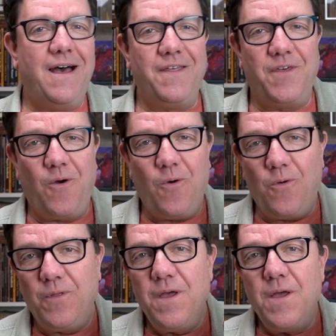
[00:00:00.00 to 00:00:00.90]
the
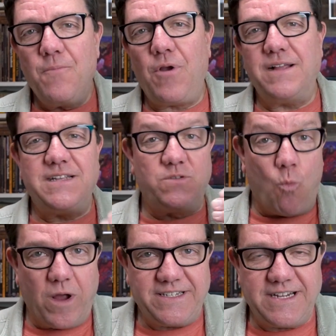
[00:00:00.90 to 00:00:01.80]
whole process.
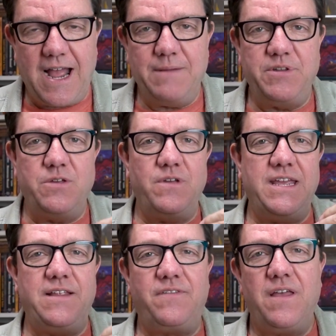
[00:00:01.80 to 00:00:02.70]
What time do you
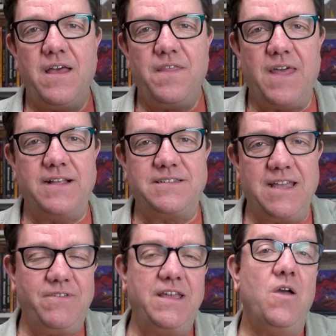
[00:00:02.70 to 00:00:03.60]
eat
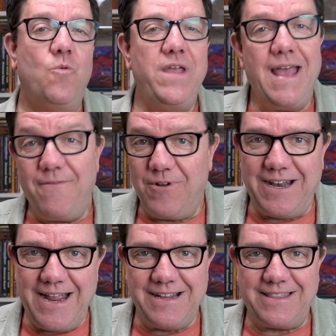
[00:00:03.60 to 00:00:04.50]
Thanksgiving? We have
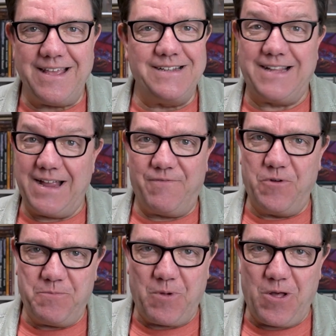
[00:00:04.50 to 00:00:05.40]
related things like
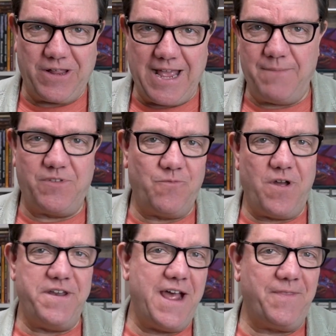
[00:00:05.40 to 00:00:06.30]
football games and
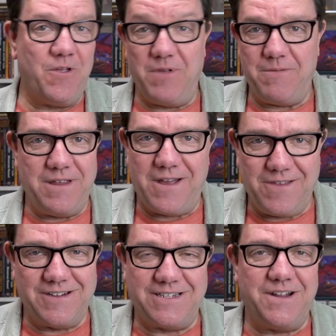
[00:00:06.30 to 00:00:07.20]
whatnot. There may be
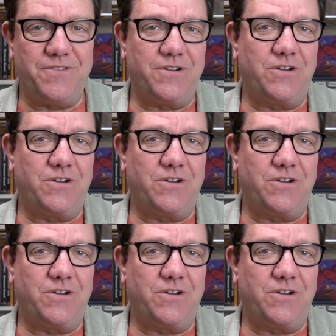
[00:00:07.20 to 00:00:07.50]
others in other